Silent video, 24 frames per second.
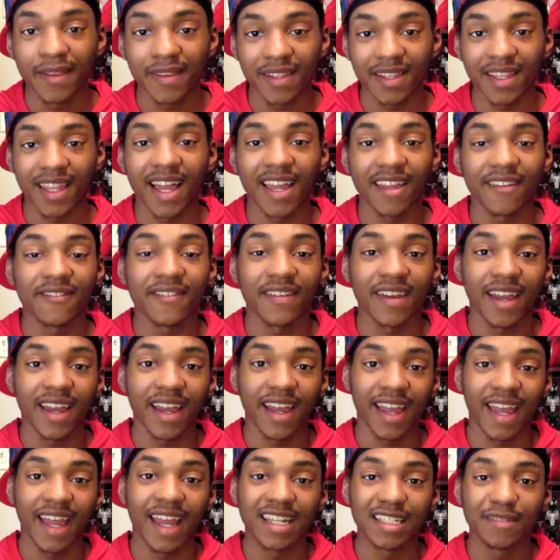the life
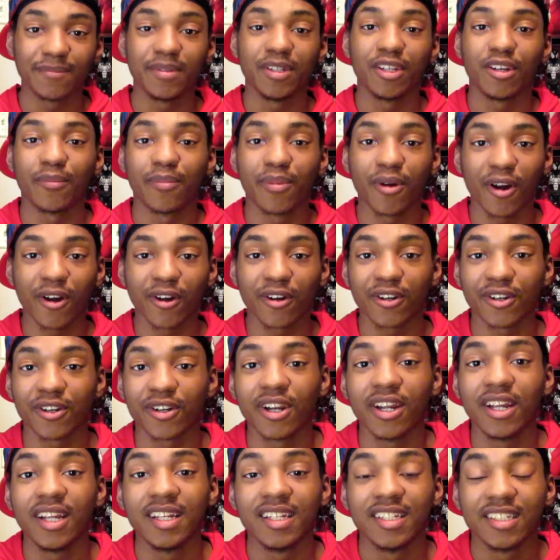as Peter
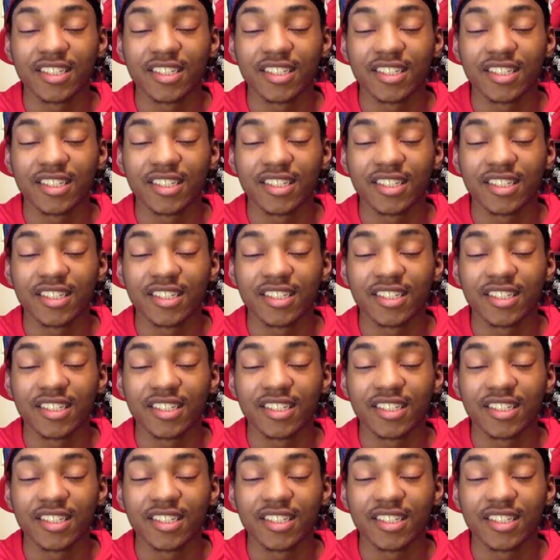Parker.